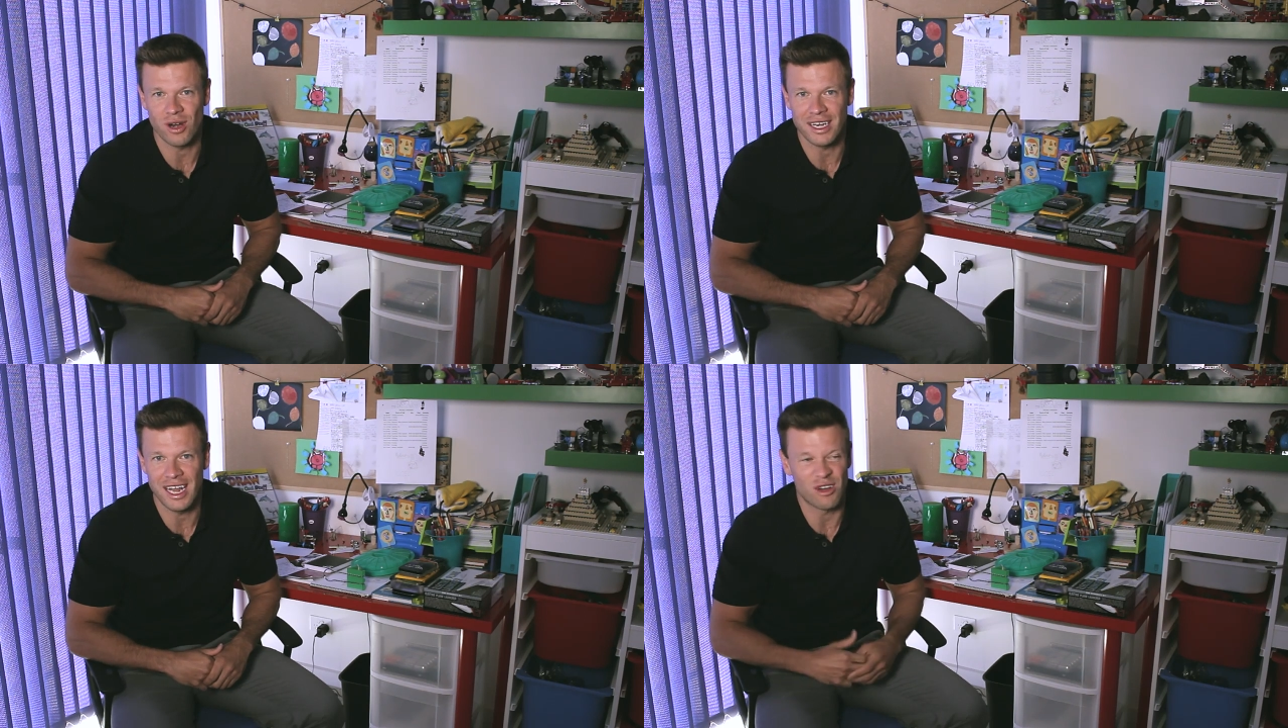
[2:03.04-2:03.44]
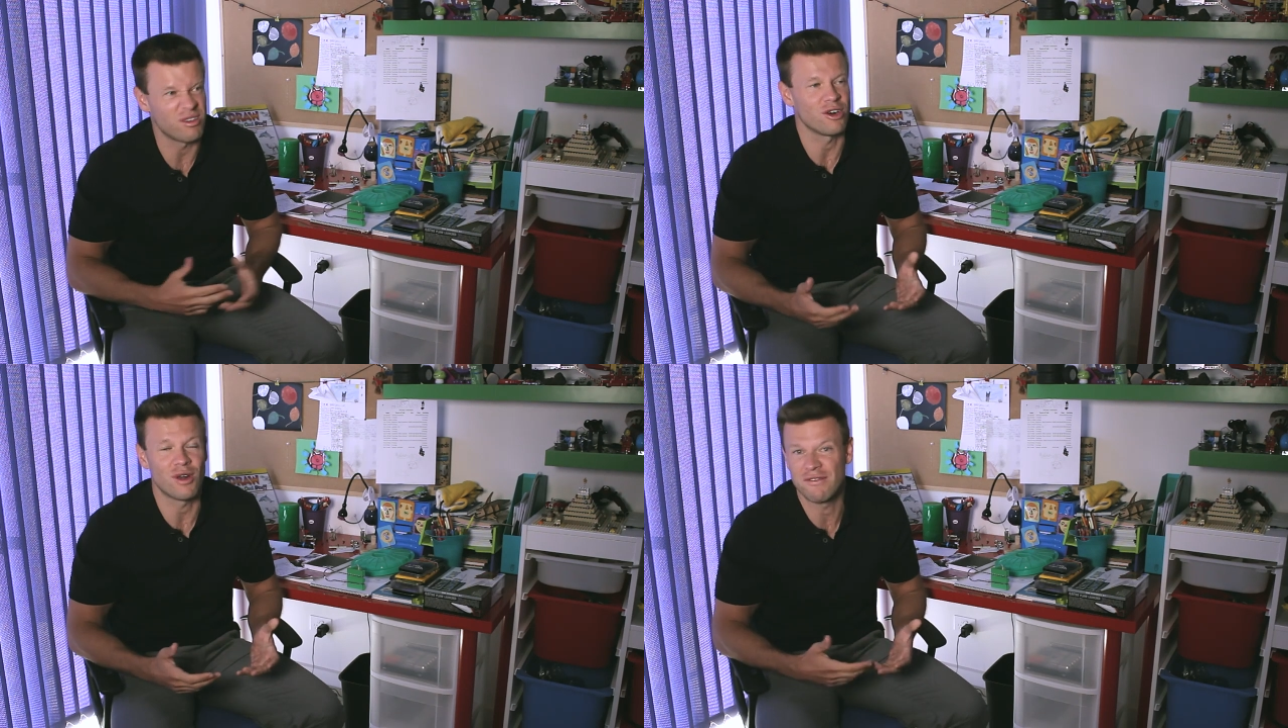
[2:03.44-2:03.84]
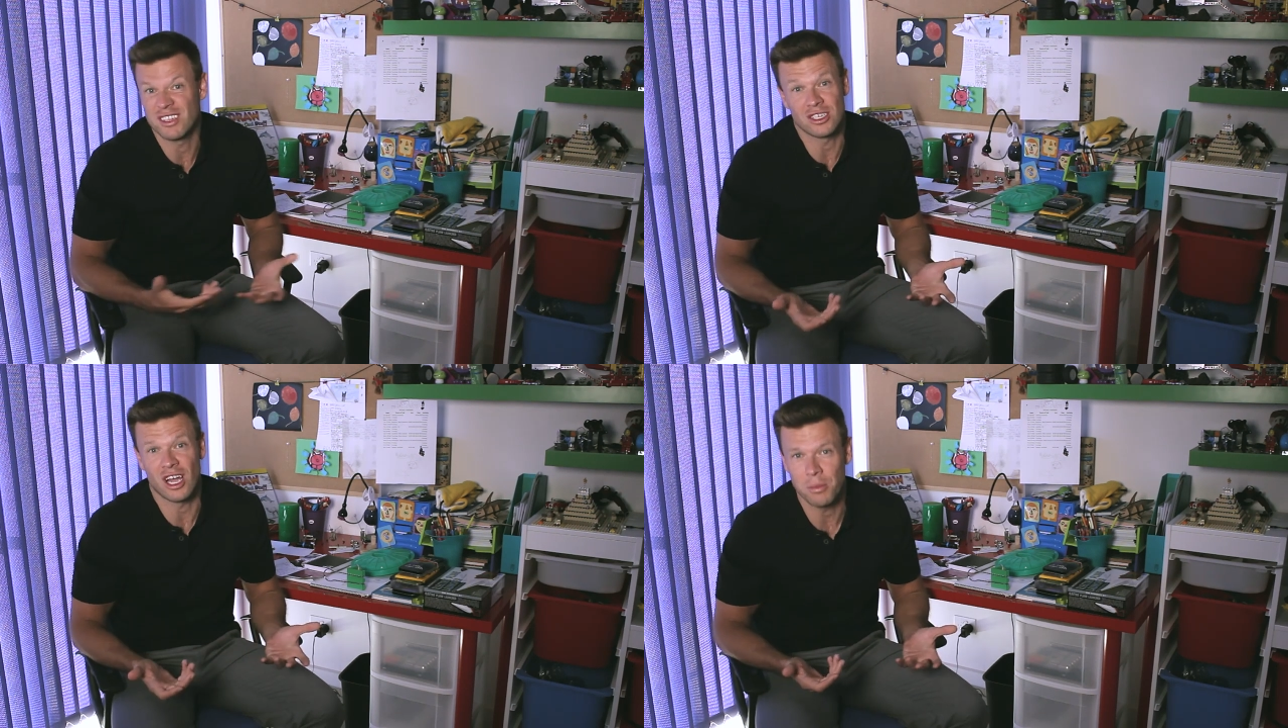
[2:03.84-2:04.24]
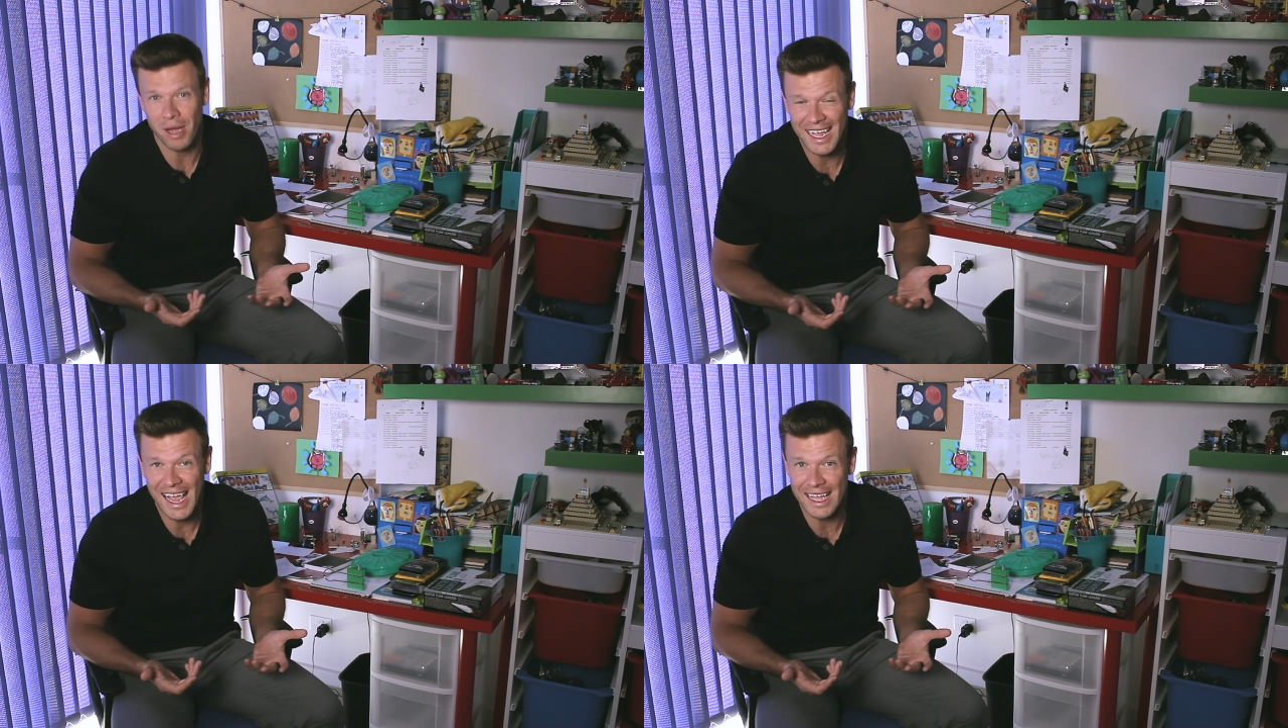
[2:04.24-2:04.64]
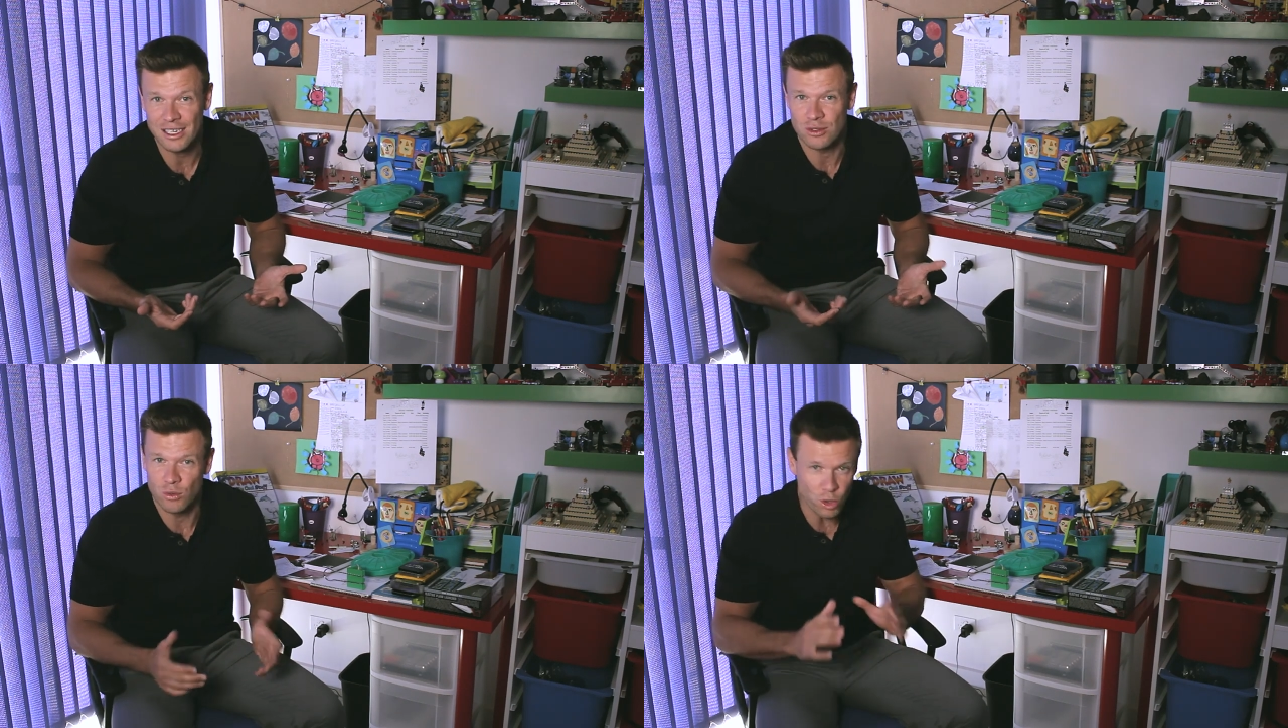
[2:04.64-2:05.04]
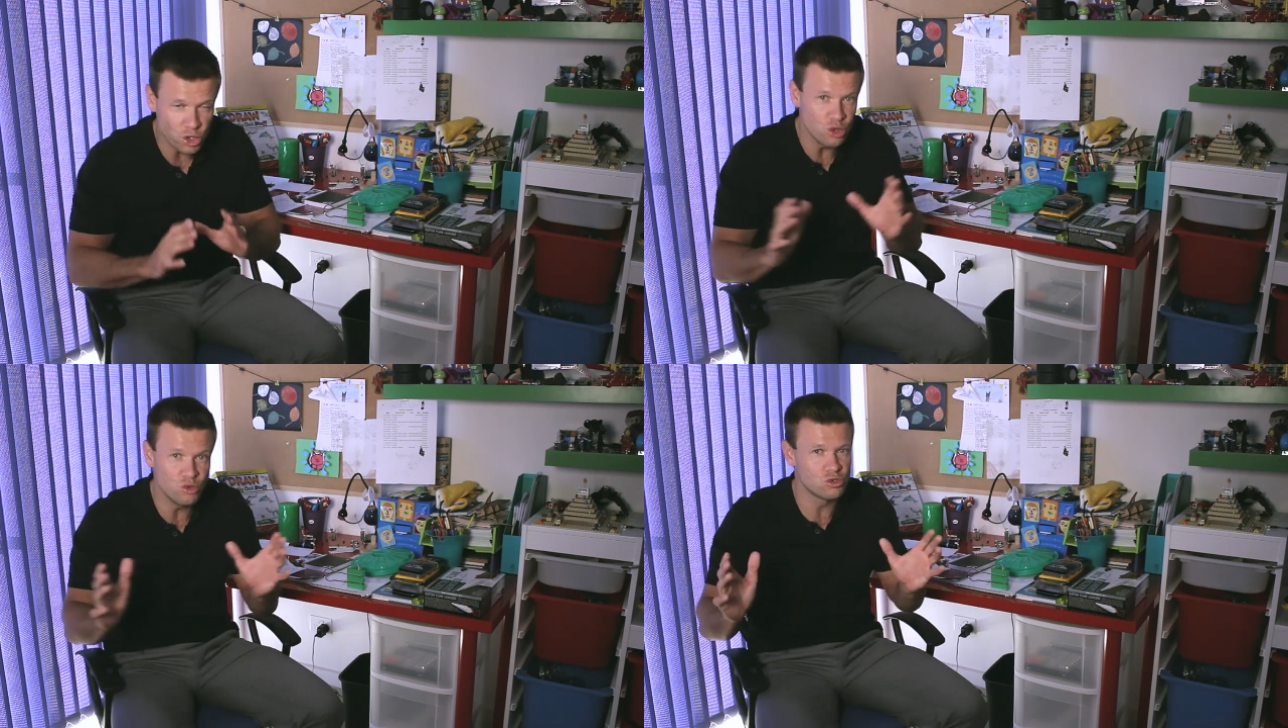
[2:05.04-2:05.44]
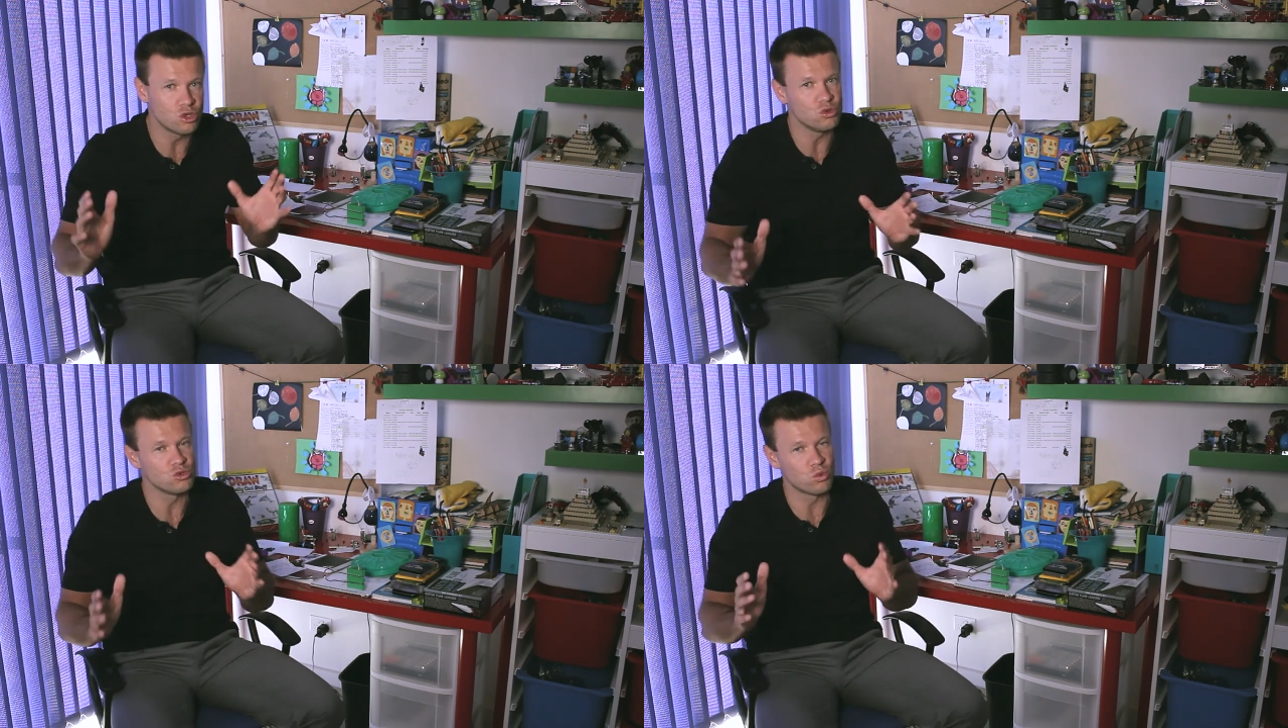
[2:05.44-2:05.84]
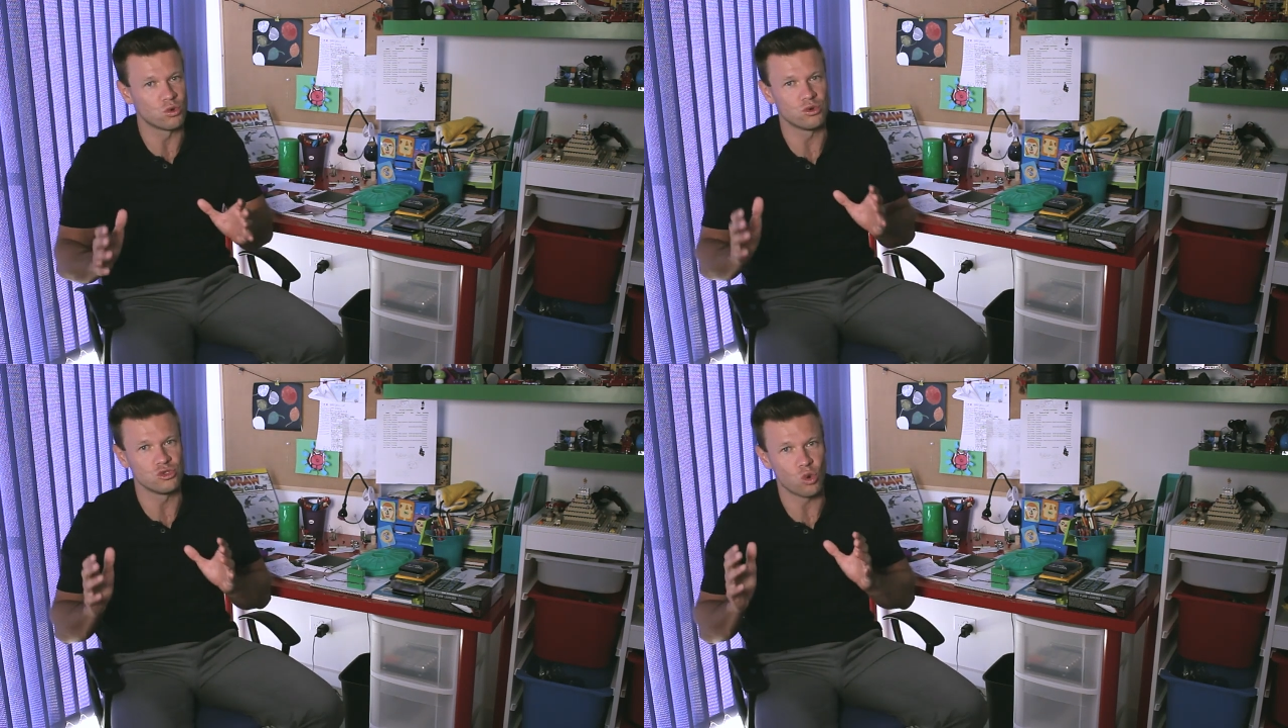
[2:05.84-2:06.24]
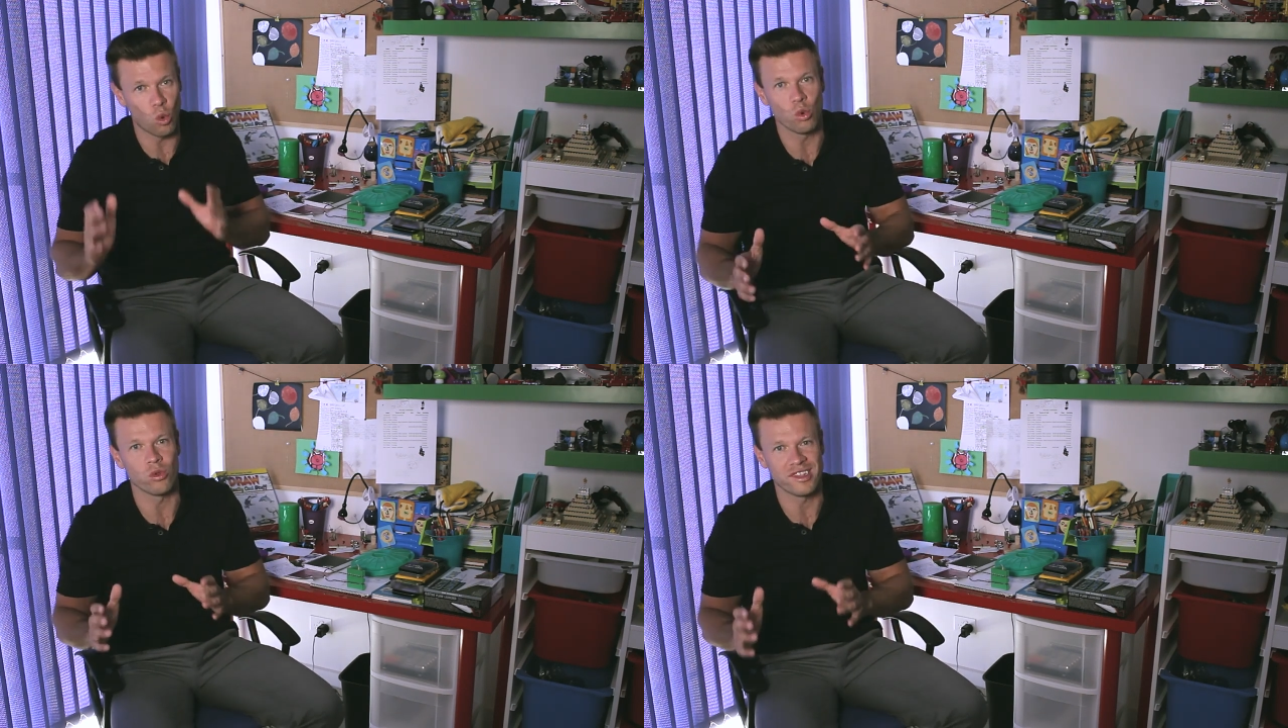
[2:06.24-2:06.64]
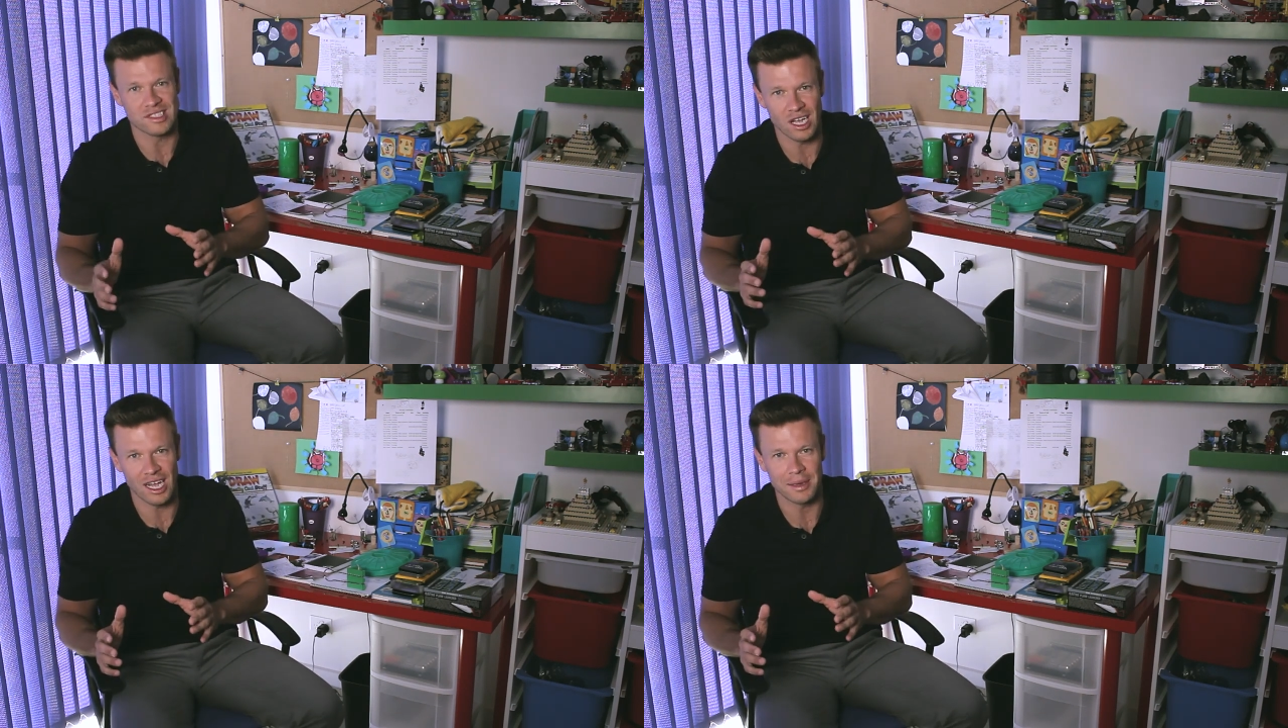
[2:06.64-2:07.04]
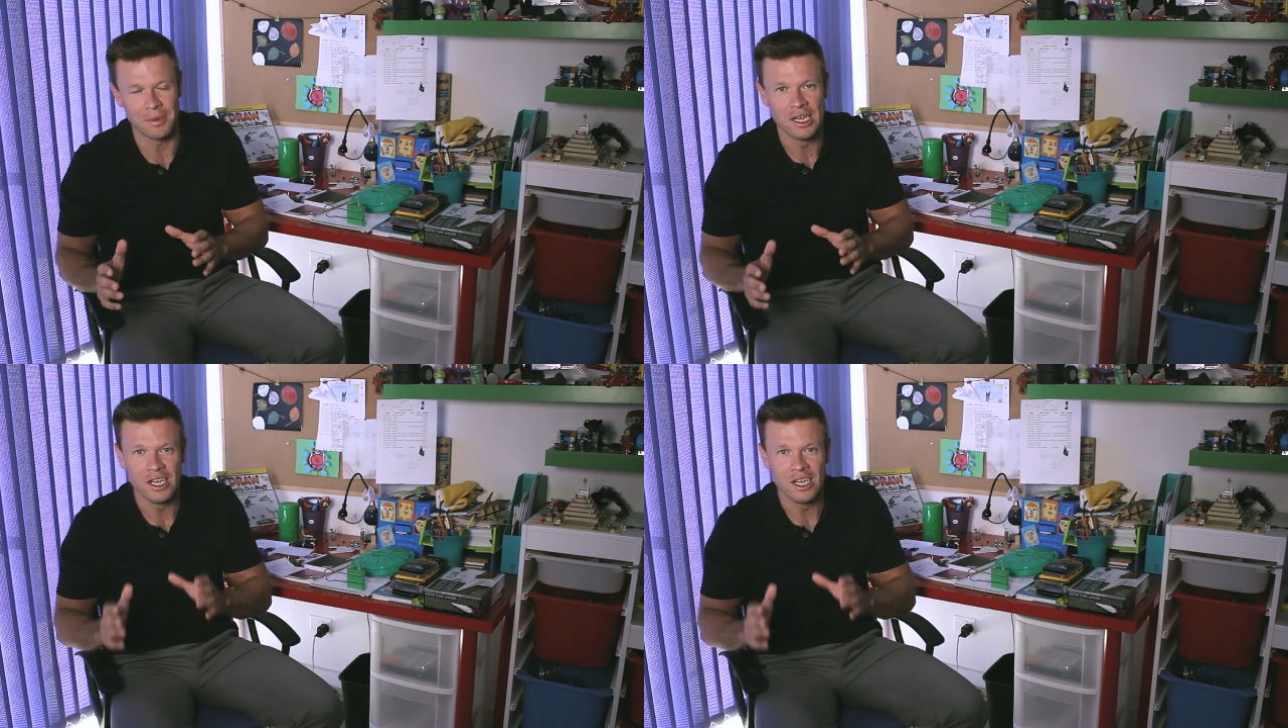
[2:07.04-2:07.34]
right now. I don't have the time. I can't. We use those words all the time.